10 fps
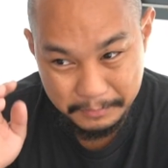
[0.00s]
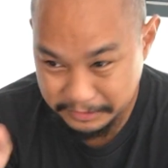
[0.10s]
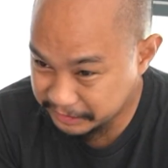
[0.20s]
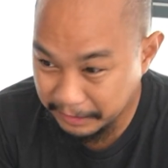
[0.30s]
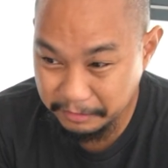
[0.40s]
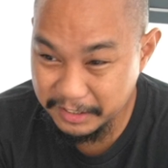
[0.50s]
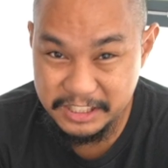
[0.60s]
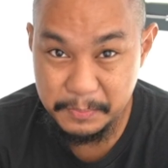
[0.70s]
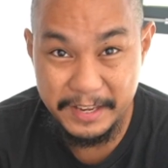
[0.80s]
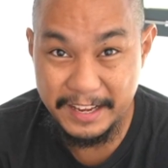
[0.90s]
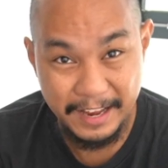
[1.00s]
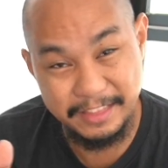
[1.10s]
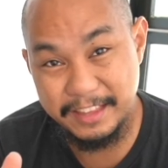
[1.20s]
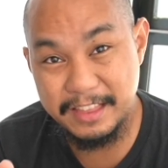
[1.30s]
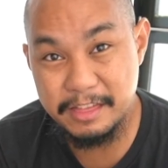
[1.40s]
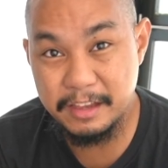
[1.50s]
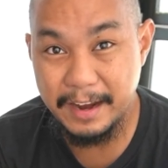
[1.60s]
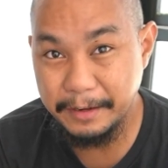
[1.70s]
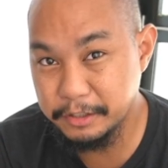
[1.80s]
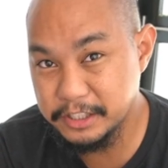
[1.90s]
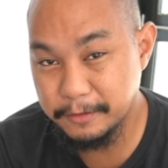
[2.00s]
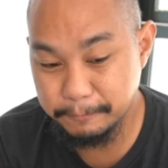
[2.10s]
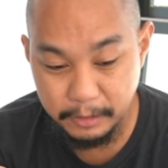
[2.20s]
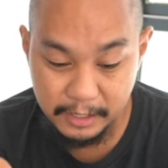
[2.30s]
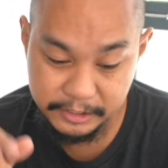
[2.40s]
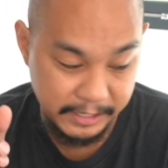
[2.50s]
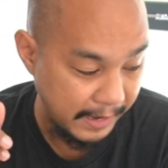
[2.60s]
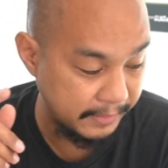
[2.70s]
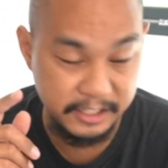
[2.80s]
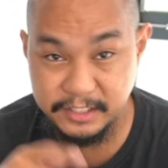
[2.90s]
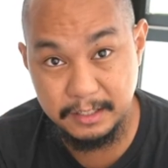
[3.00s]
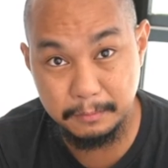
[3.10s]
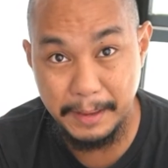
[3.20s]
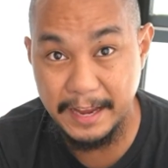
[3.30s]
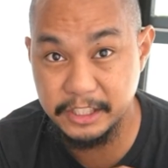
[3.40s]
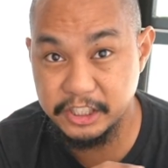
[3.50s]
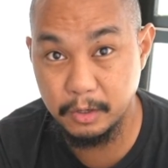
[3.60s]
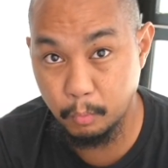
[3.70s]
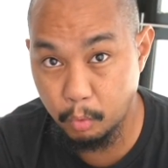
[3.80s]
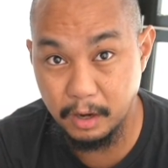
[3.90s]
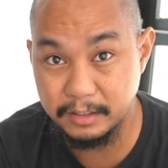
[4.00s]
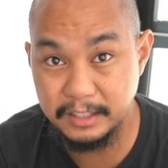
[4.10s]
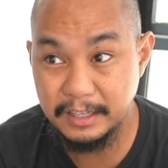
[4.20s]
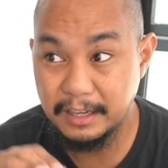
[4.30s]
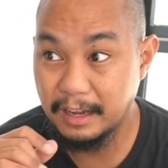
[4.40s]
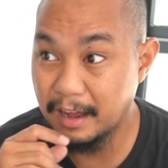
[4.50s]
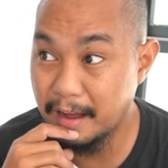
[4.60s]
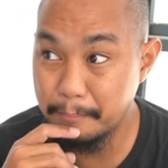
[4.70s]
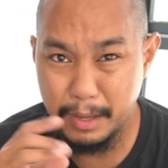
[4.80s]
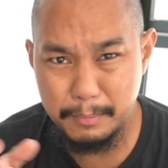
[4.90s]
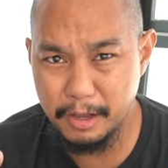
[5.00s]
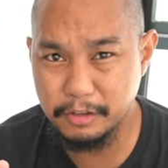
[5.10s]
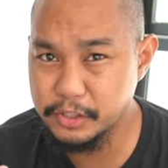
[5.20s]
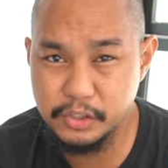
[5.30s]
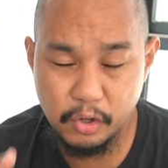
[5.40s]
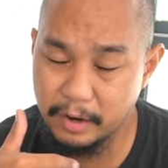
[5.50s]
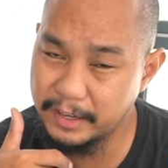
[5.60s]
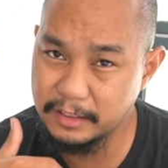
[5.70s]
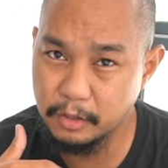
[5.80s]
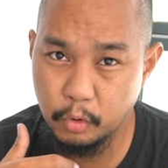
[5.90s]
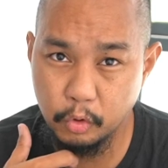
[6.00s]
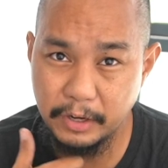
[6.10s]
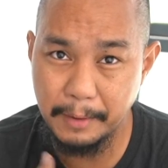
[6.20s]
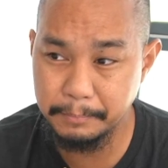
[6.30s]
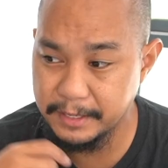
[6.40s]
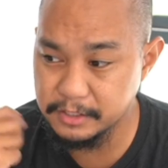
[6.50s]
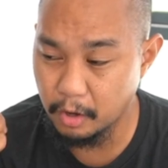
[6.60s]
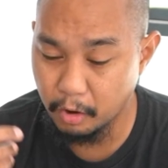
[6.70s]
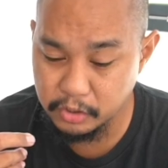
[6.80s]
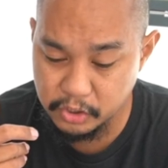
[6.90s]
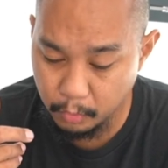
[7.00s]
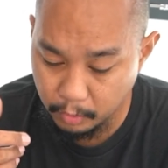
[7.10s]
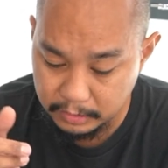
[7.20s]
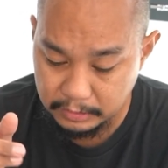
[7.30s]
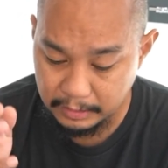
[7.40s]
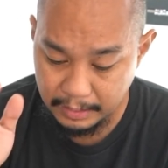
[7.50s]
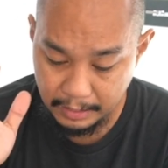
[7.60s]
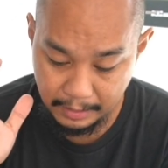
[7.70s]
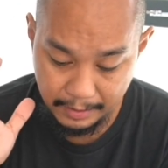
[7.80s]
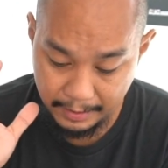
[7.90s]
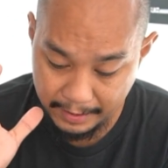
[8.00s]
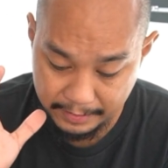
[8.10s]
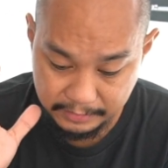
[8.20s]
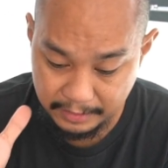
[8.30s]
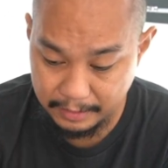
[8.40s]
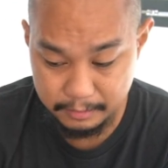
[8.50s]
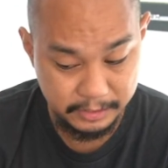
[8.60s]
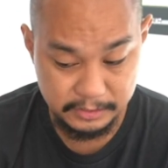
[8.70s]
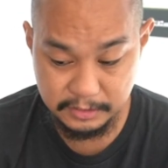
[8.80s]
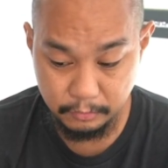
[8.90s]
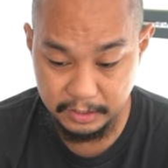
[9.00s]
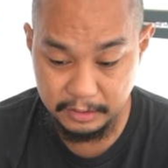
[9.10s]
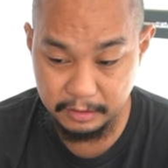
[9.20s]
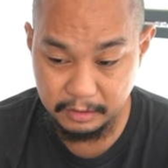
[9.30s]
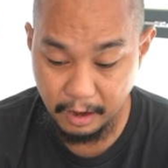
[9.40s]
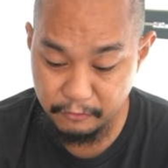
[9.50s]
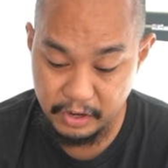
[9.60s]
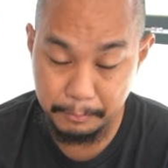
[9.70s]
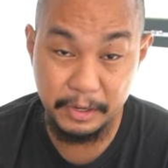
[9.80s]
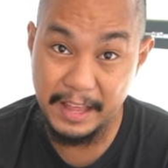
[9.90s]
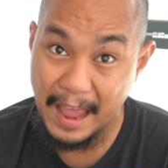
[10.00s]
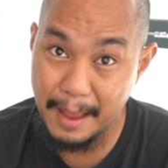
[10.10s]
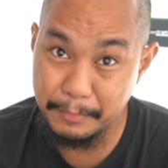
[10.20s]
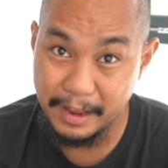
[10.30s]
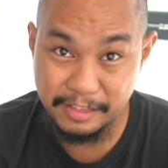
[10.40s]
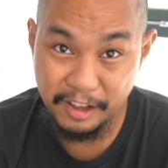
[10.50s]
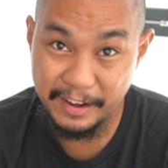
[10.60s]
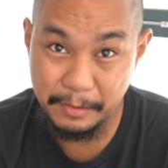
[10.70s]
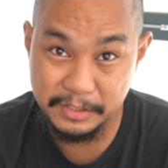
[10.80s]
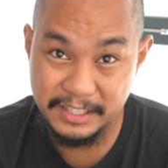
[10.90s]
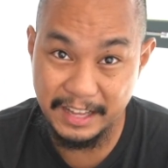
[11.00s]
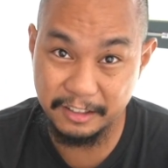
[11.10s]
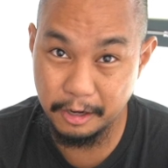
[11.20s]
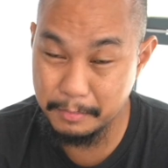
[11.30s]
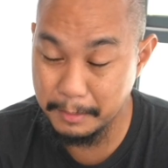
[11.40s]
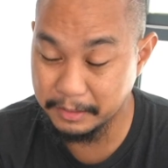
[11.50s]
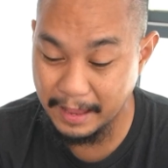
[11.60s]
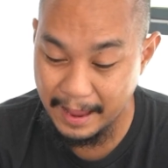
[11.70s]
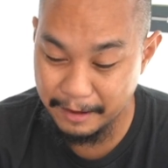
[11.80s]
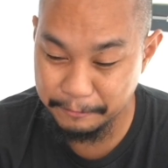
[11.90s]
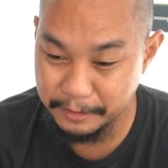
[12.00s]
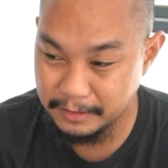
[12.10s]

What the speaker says: generally speaking, I think that the nitrogen flush and the sealed packaging worked. Maybe also storing it in a cool, dry place also worked. And this is a really good coffee. I'm pretty happy. I thought I was not going to be able to have